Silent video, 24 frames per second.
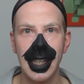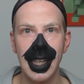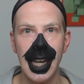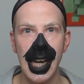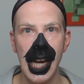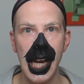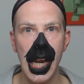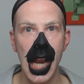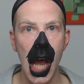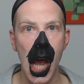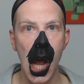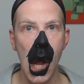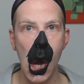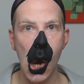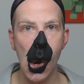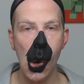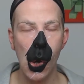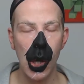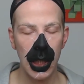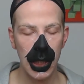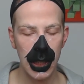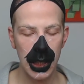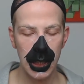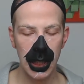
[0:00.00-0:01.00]
And
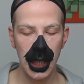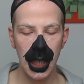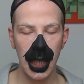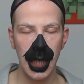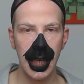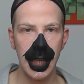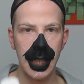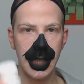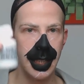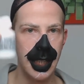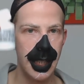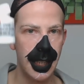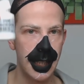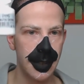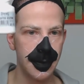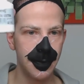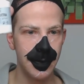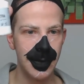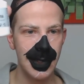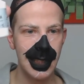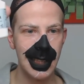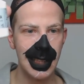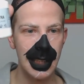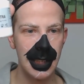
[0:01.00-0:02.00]
now I take
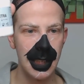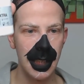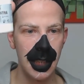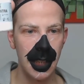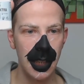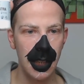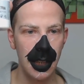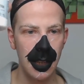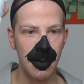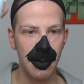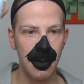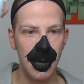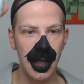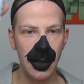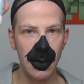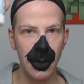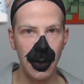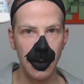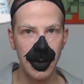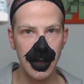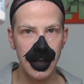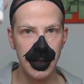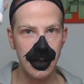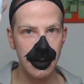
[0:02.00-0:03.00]
my
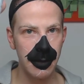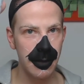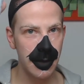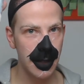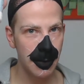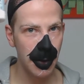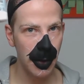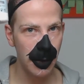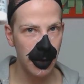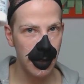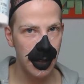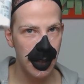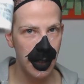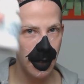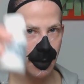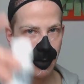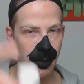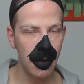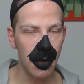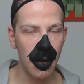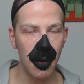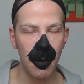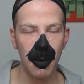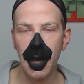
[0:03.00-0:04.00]
Grimas Spirit
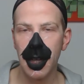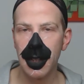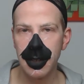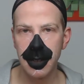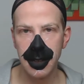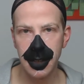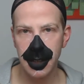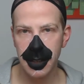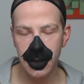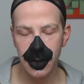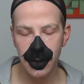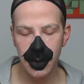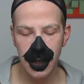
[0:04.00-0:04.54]
Gum or Mastix.